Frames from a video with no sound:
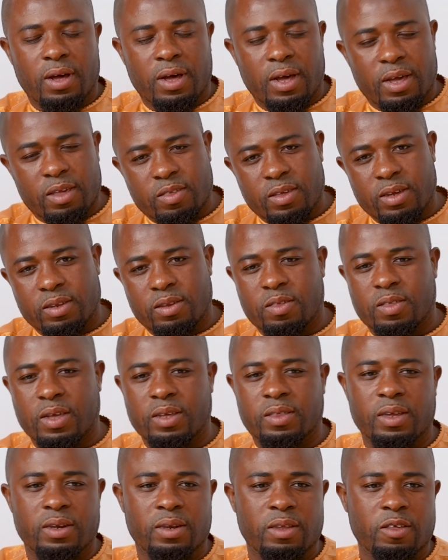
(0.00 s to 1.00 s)
ACET
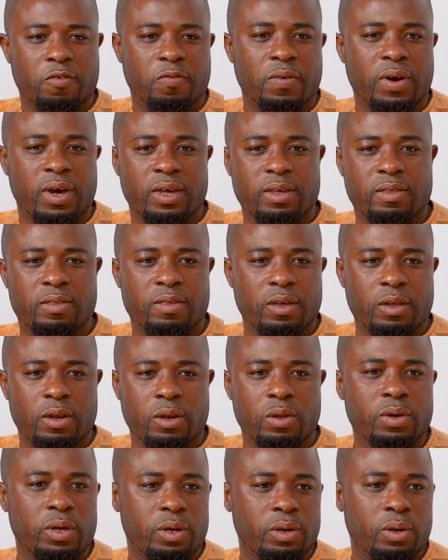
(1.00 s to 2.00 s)
started this fight
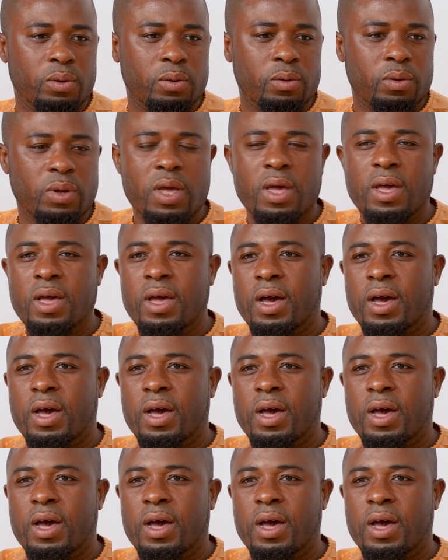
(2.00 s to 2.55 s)
long ago,